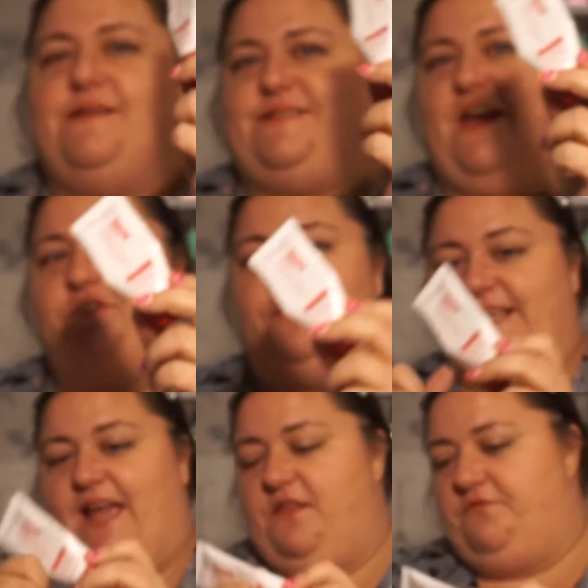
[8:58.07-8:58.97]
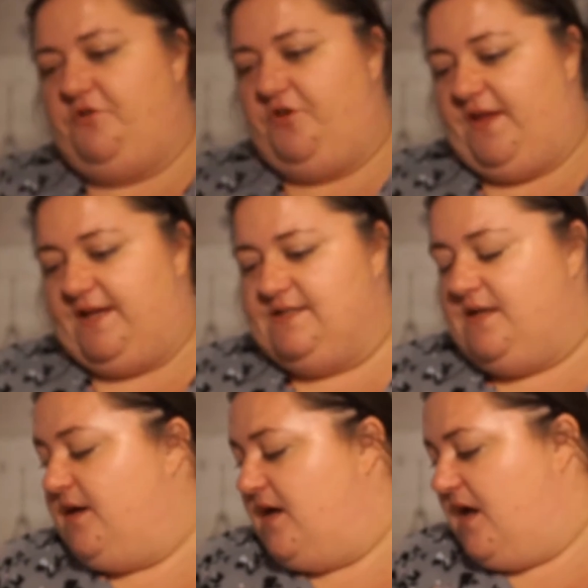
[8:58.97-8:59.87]
definitely getting through this.
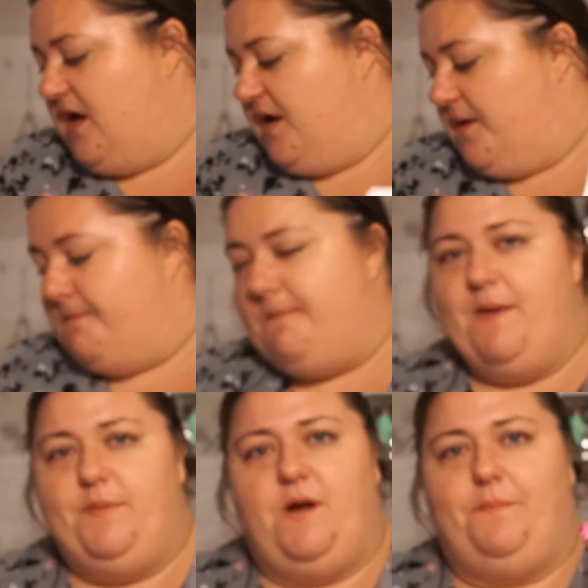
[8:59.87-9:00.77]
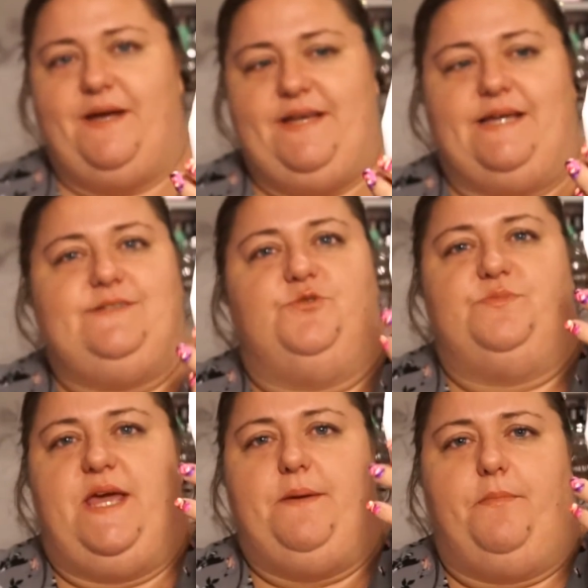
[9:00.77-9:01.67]
Maybe not by next
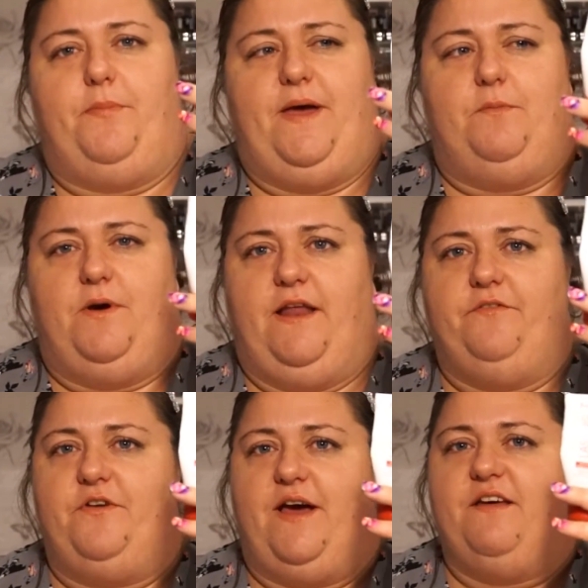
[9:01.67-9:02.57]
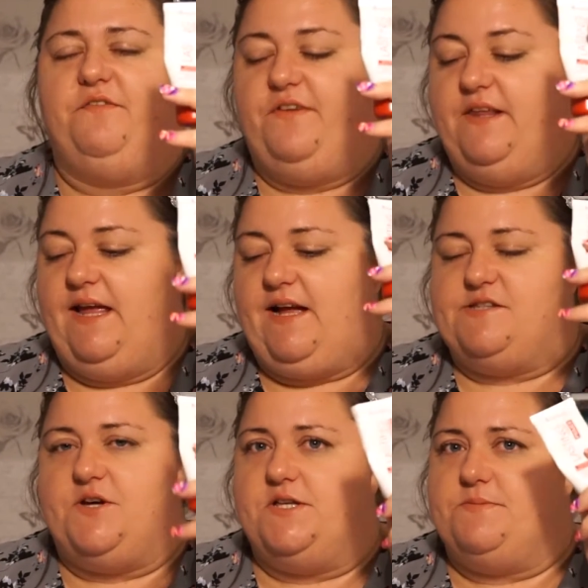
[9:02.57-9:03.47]
update, but by the one after. And I feel like I
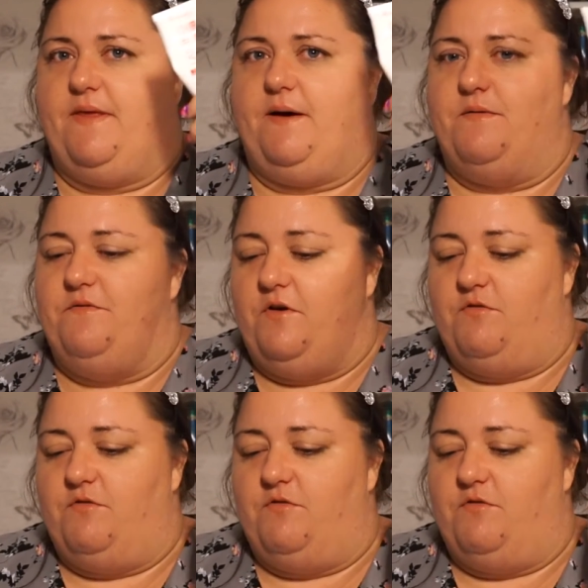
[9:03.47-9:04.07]
talked about that one for a